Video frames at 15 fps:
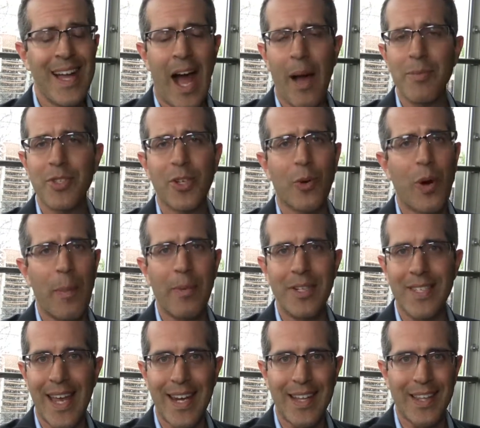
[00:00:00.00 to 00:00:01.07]
I'm still
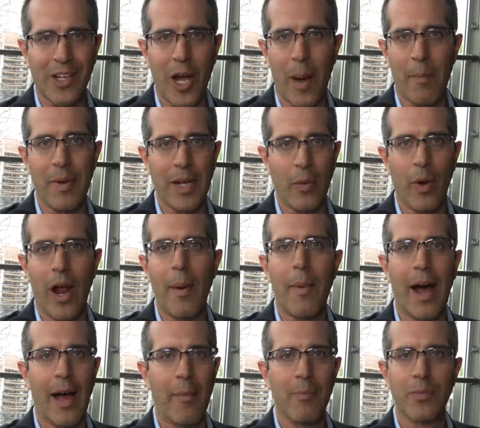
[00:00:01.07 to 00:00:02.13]
representing the company. When
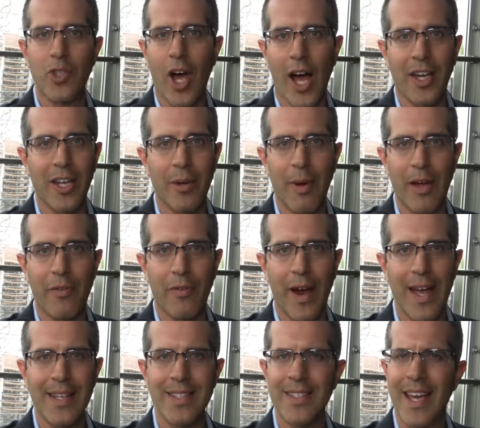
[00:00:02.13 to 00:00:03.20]
I'm talking to my
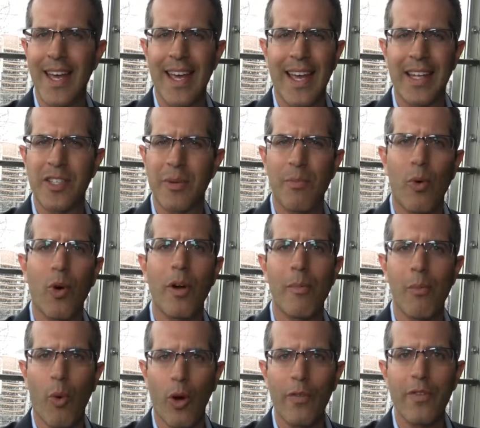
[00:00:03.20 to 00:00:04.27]
friends, it's a more
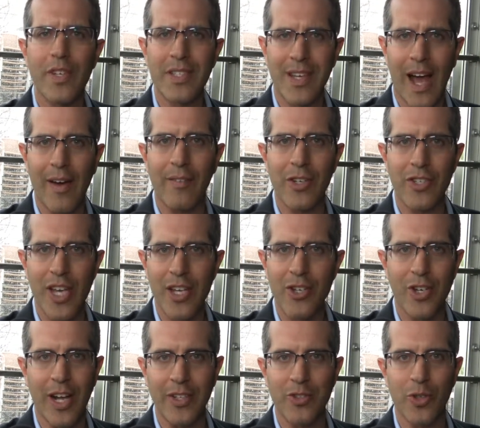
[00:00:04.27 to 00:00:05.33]
amorphous
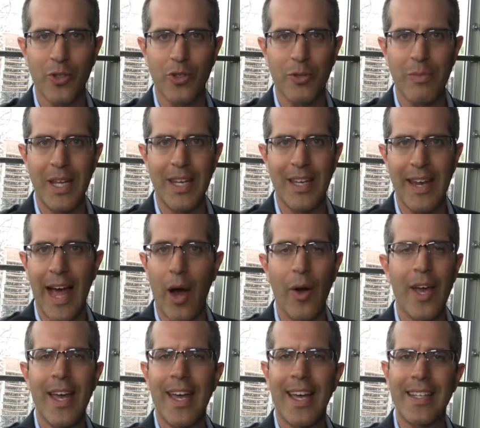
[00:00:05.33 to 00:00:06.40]
conversation on social media now.
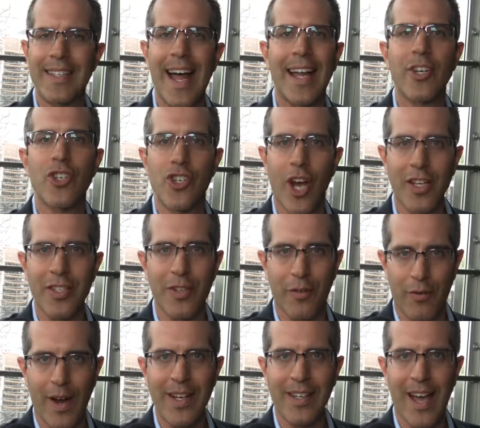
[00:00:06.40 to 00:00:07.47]
It's not just a
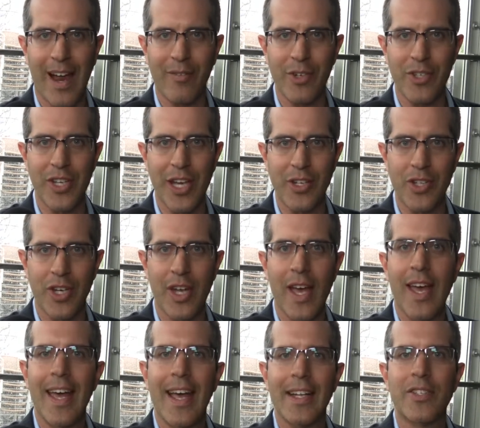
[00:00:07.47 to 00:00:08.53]
friend conversation,
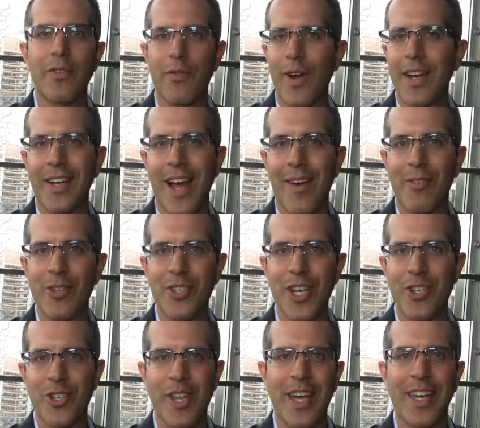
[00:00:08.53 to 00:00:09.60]
it's a friend
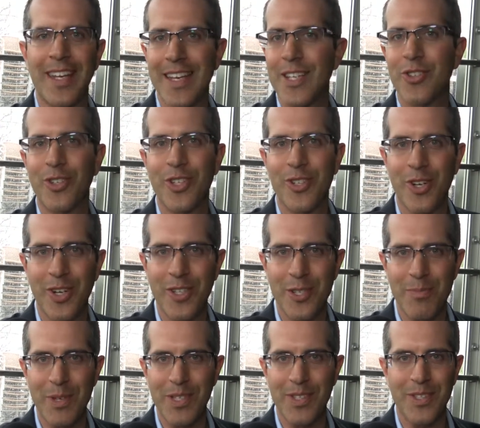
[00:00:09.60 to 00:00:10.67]
conversation that could easily turn into
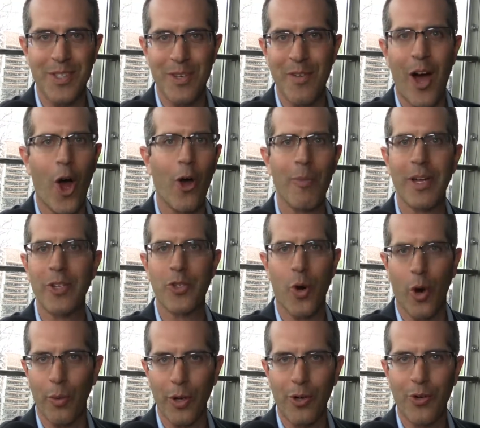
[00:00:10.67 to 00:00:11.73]
business development
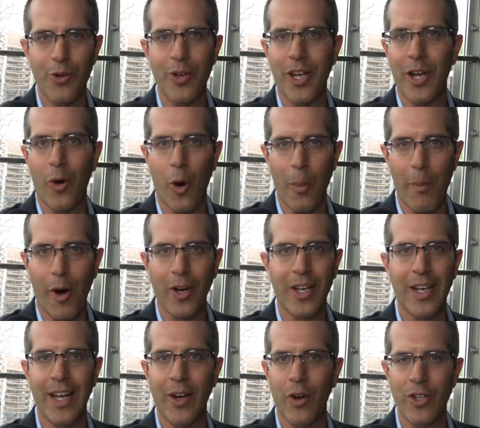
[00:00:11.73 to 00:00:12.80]
or recruiting or
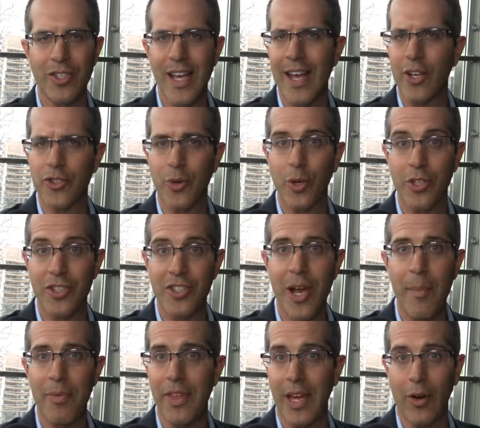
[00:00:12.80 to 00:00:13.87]
marketing or sales or
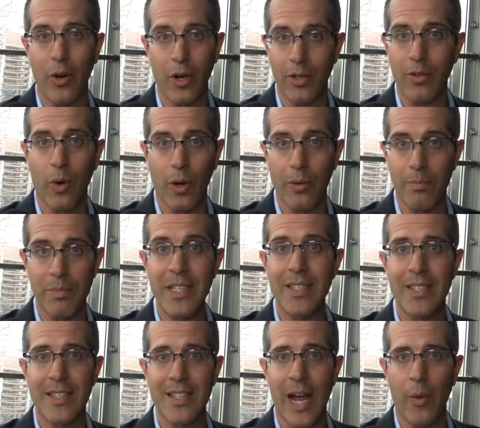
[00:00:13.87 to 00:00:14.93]
something, or
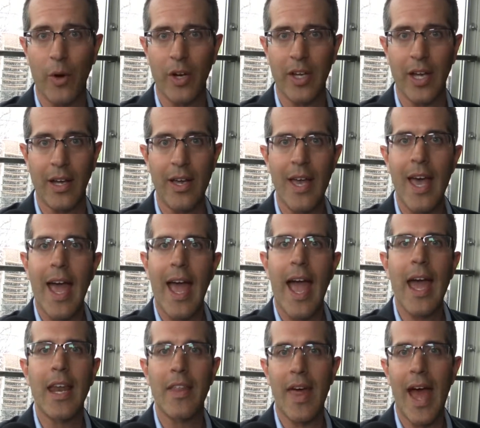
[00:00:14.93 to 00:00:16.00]
business networking.
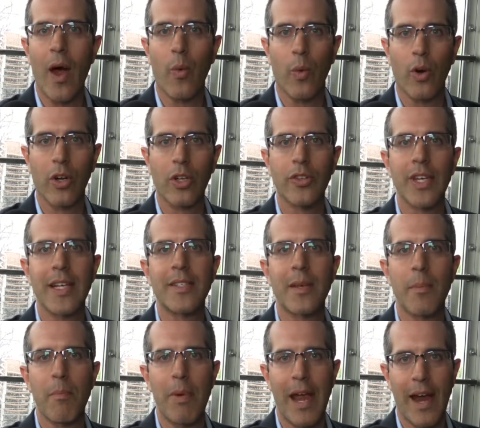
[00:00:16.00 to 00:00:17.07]
And in that world, it's
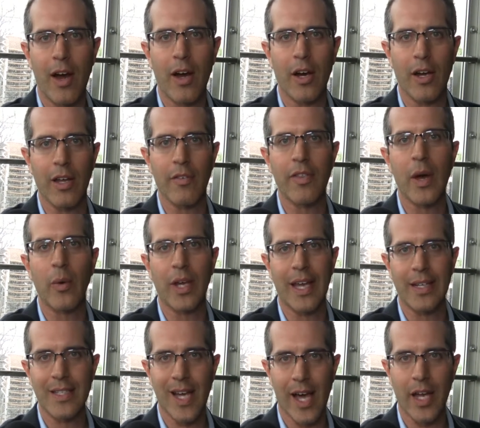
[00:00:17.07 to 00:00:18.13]
imperative that we
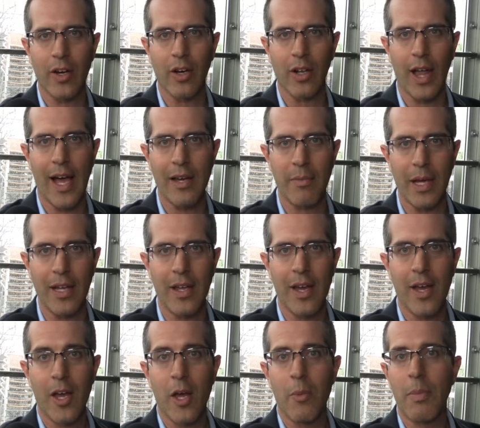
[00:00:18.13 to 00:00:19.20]
get tighter alignment,
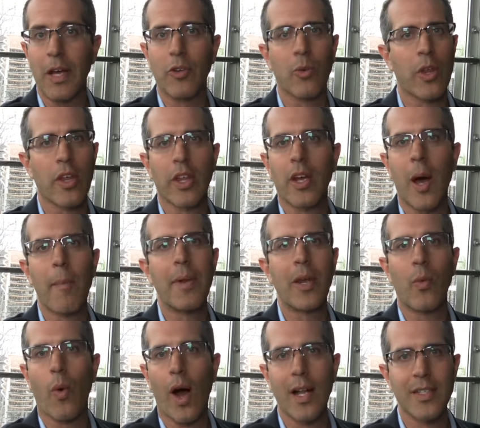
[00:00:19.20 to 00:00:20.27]
because whether the company
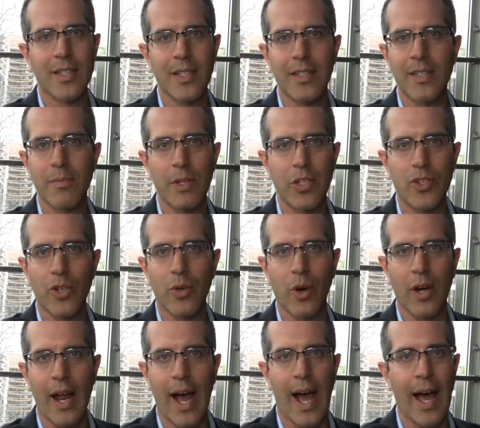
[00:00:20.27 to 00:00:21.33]
wants it to be true
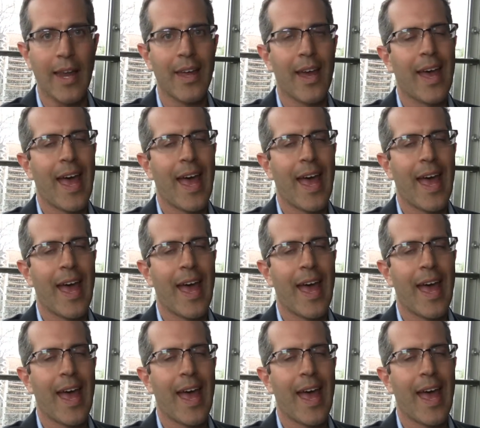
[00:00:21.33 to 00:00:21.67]
or not,